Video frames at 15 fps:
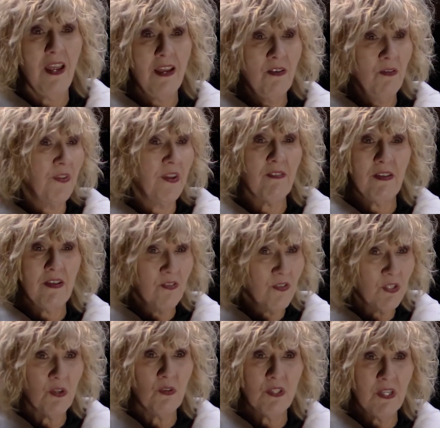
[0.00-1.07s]
I don't think I ever
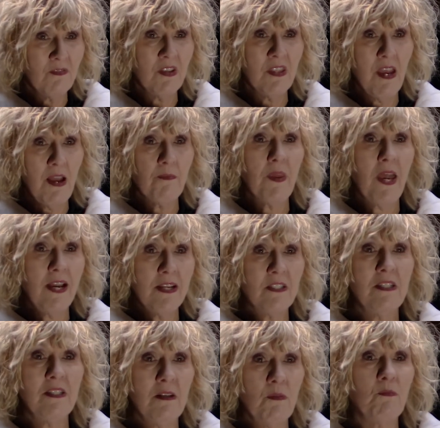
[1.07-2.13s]
told Tiffany that. I
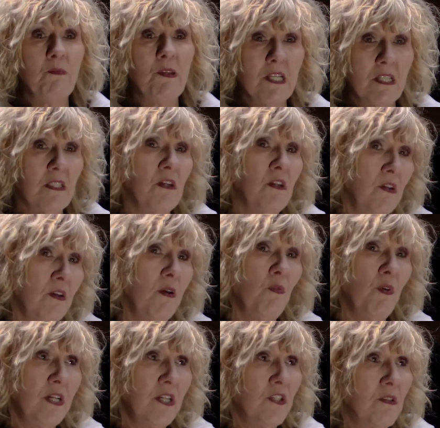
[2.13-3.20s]
did it because of her. I
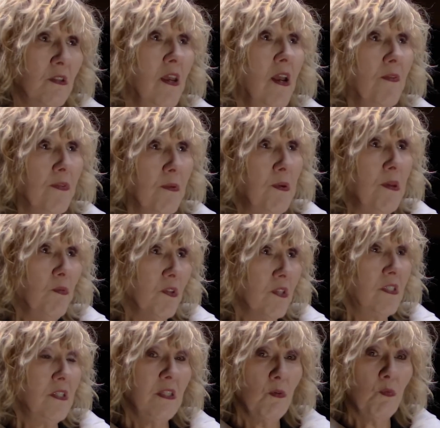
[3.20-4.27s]
wanted the people to
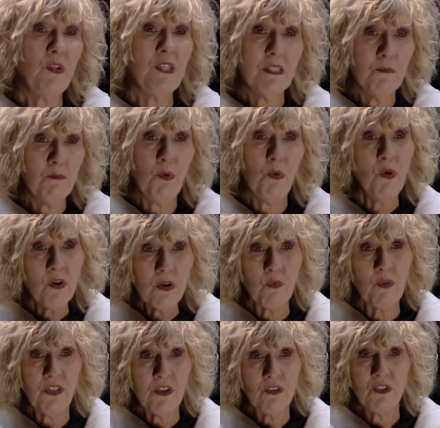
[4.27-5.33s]
see that we support
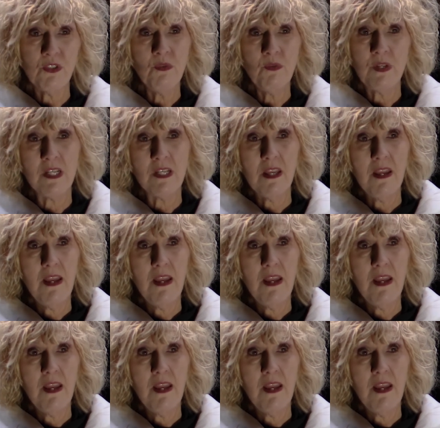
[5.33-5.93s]
what they're doing.